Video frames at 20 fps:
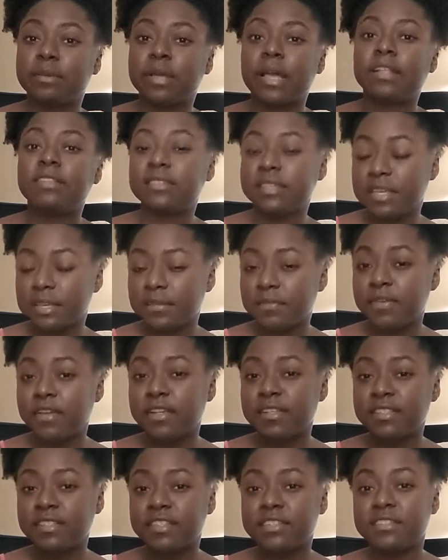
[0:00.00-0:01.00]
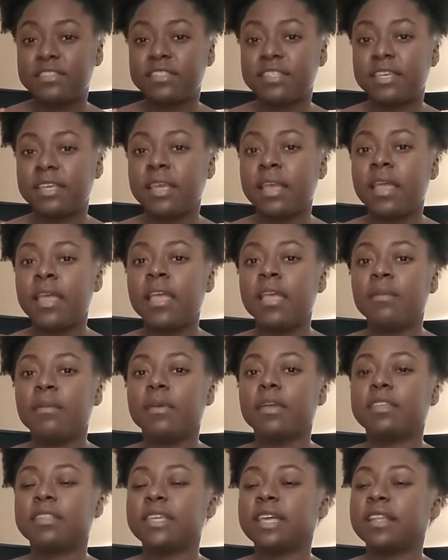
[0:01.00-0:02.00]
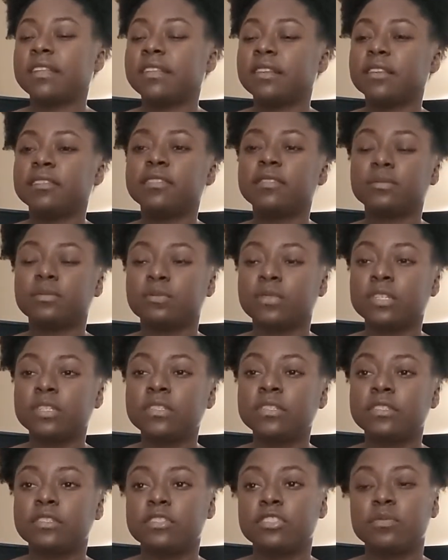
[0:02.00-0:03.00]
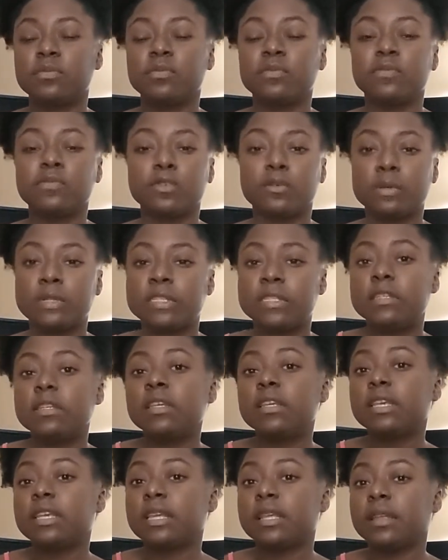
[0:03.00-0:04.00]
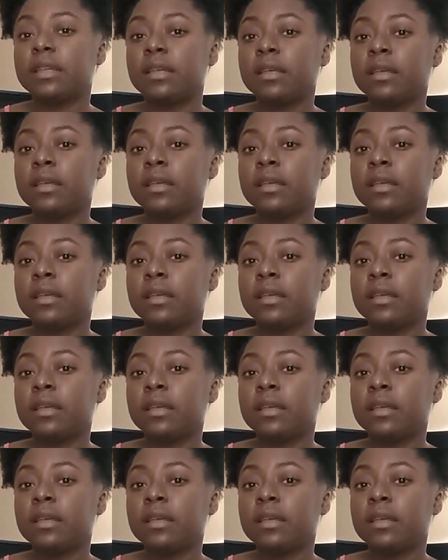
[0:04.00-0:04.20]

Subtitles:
I took it very seriously because I had done some research before we took it